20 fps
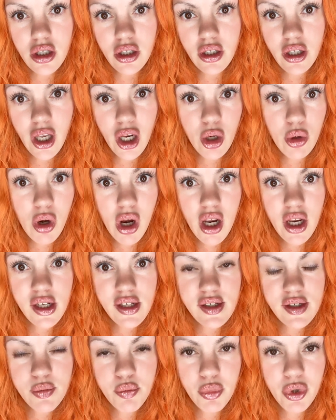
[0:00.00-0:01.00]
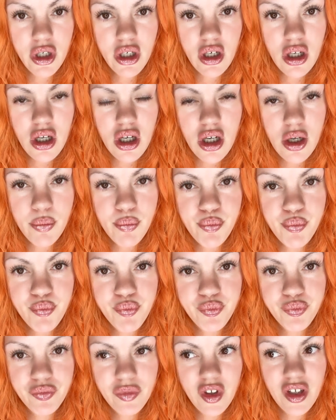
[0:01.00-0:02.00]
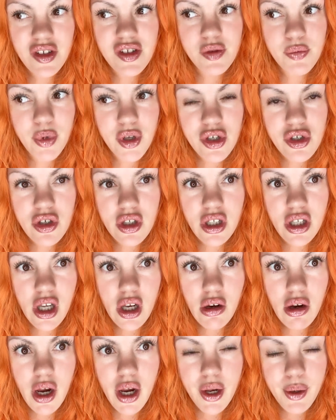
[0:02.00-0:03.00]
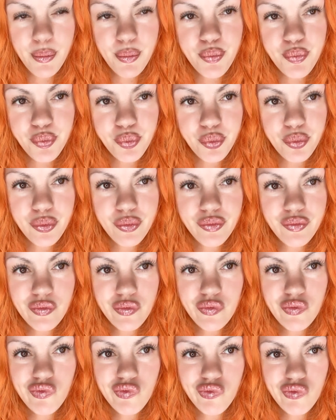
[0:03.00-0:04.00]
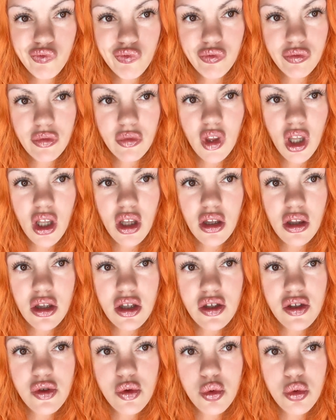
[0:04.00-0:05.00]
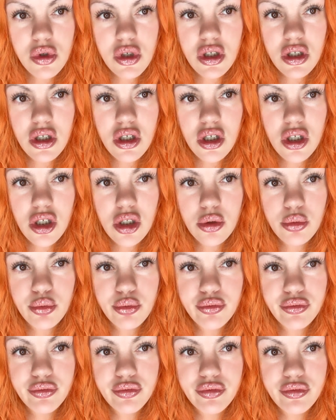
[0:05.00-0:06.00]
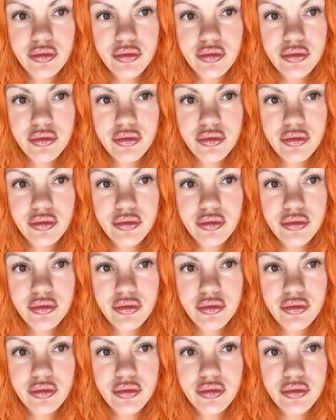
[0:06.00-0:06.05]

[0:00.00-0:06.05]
Carrot, but um, especially Carrot. Hmm, this one um,